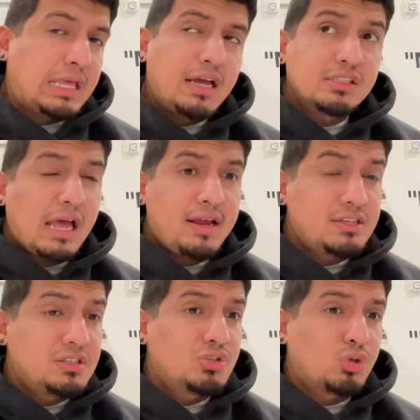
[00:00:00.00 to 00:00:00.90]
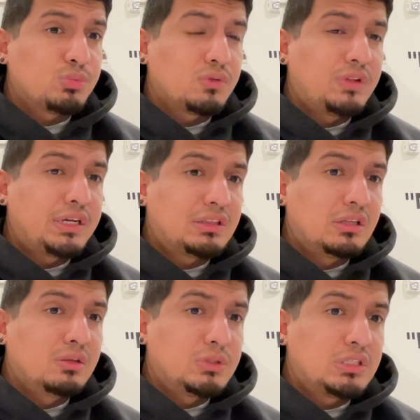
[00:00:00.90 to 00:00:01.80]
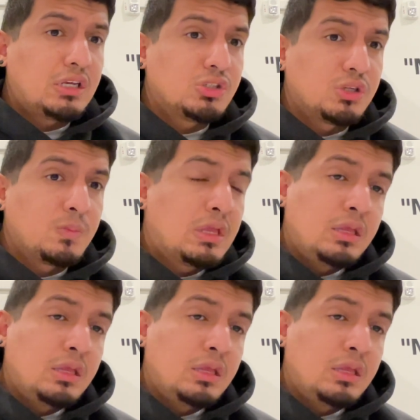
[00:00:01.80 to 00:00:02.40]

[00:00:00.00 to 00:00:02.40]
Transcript: that is in terms of like the limitation.